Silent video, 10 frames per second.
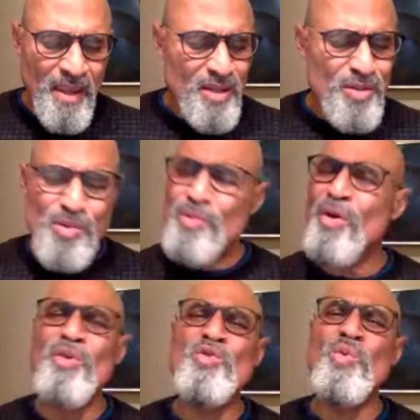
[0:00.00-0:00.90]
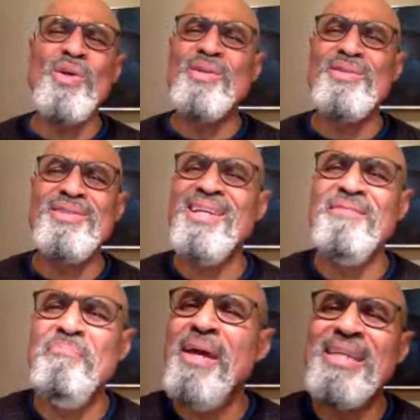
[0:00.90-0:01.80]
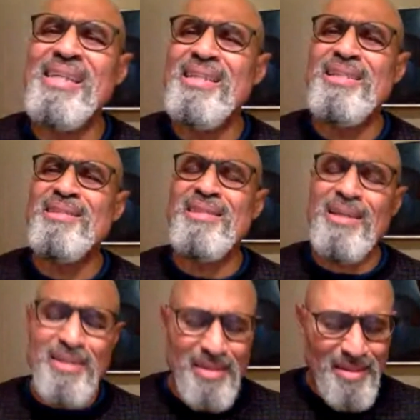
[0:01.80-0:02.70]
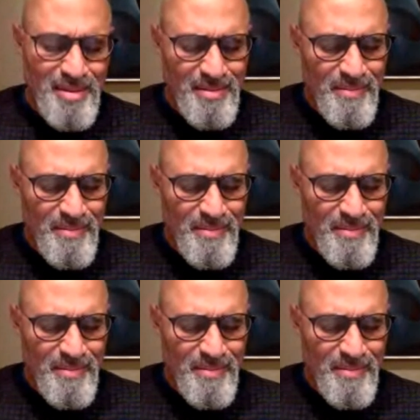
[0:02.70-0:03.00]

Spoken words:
knew those words didn't make any sense.